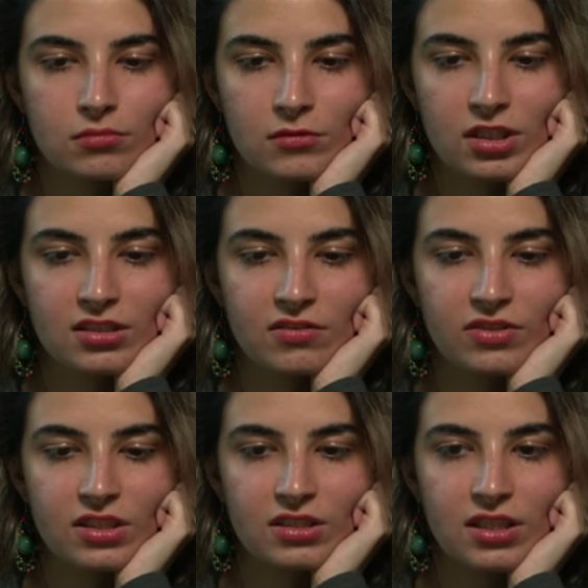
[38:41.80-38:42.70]
Because if
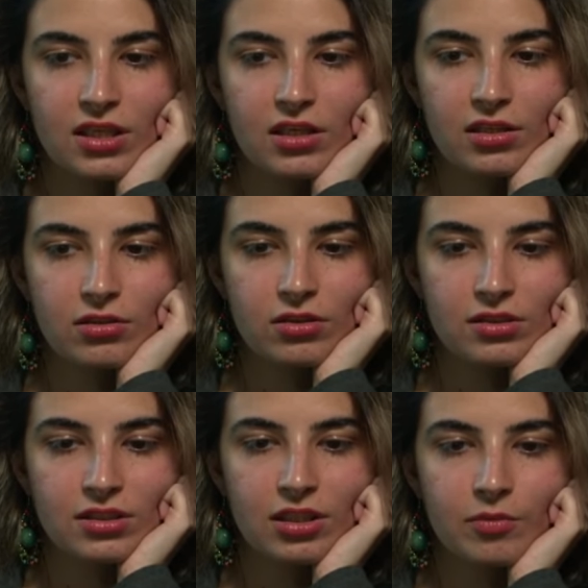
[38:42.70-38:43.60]
they take, you can
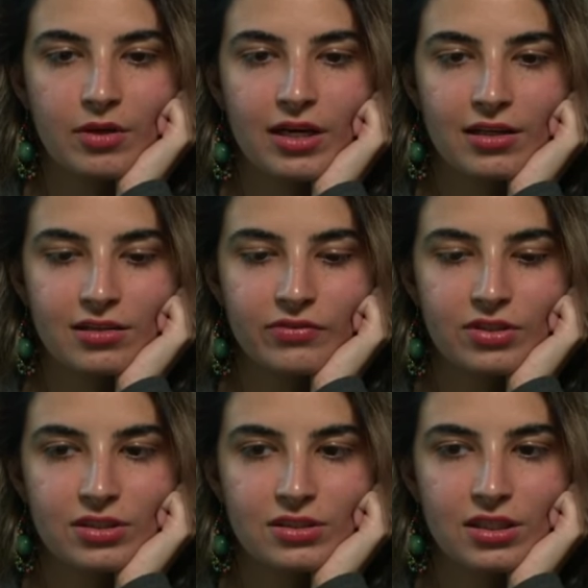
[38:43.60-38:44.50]
take back. If they
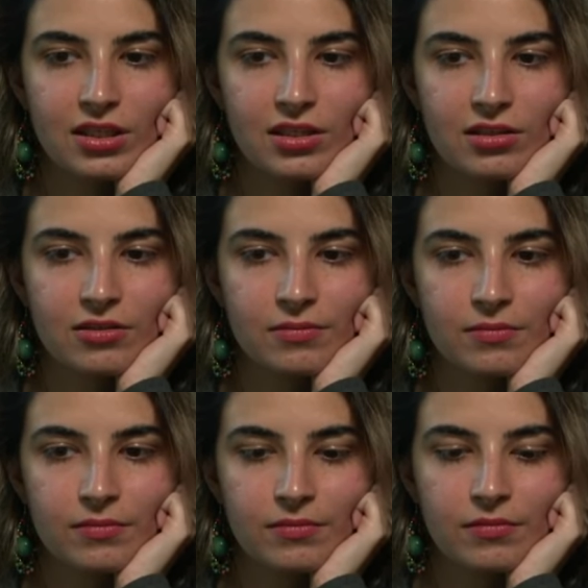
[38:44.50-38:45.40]
take,
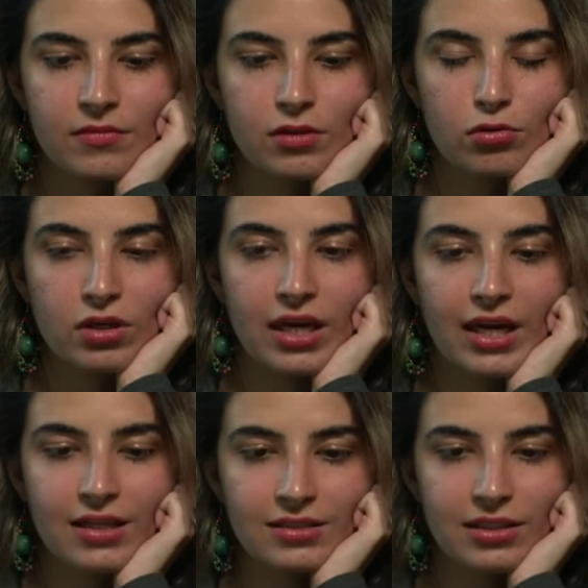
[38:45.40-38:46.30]
you
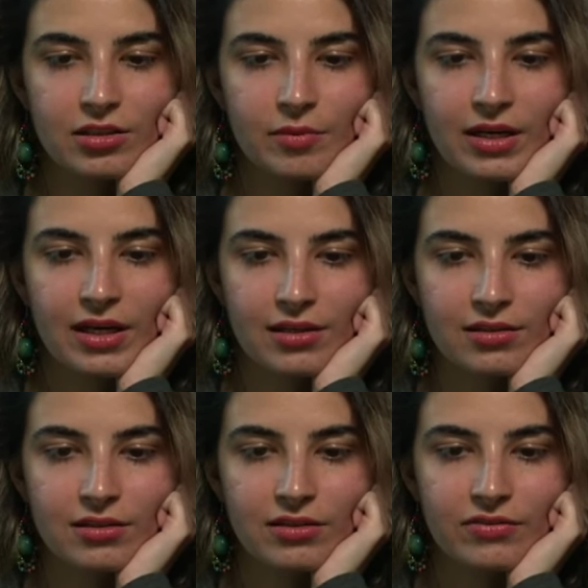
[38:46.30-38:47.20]
can't take back.
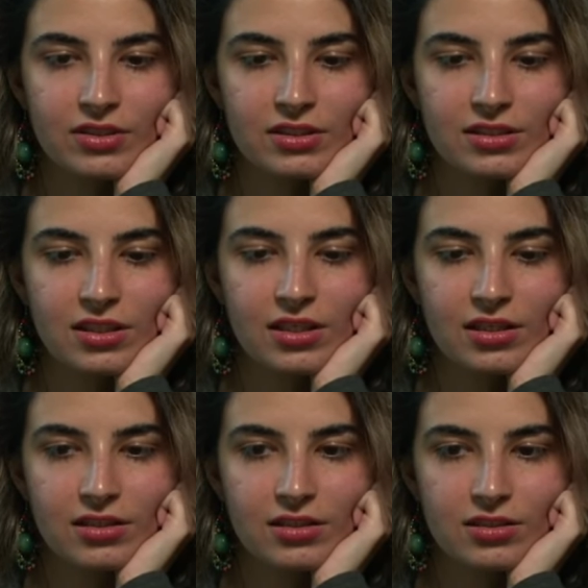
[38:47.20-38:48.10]
If they
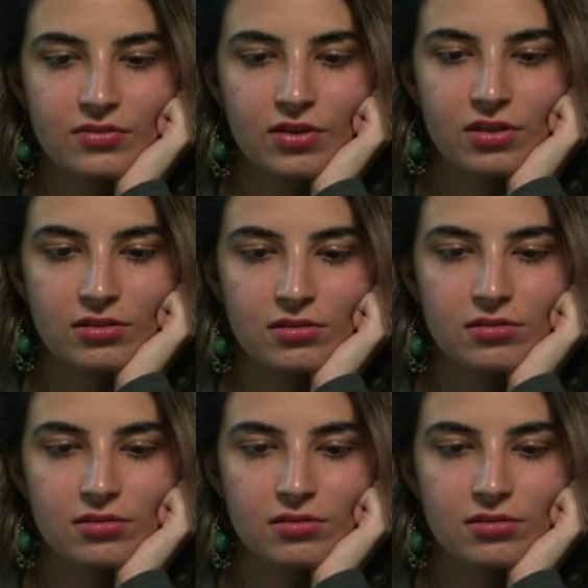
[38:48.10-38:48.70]
take, this falls.